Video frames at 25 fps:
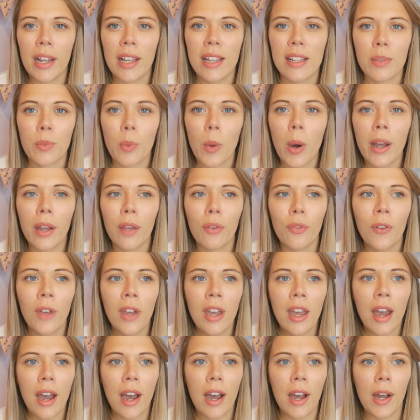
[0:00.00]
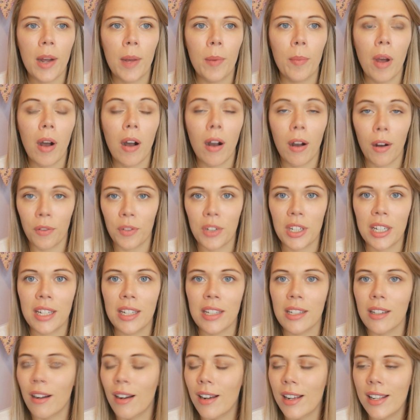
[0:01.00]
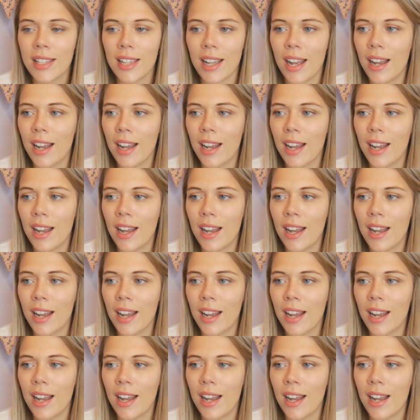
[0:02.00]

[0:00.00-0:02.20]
his wife after he dies,